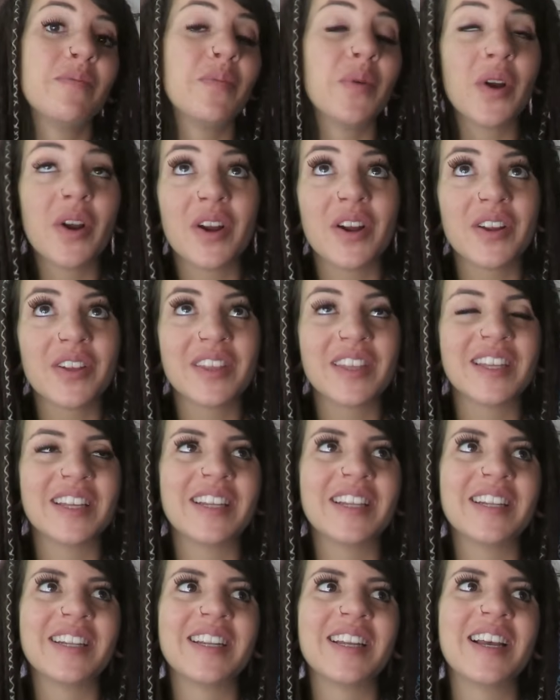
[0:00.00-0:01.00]
birth
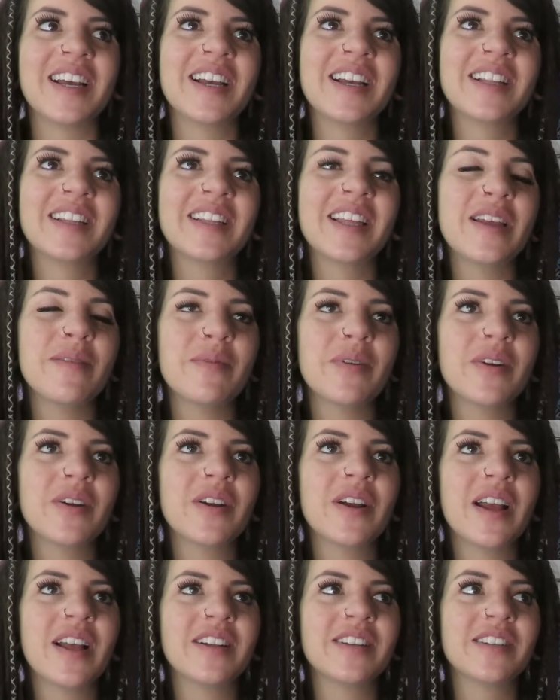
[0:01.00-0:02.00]
and
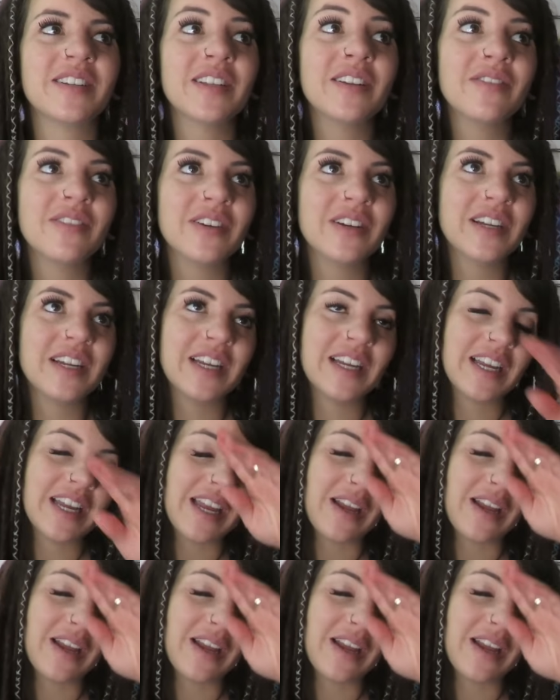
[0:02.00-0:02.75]
labor and delivery.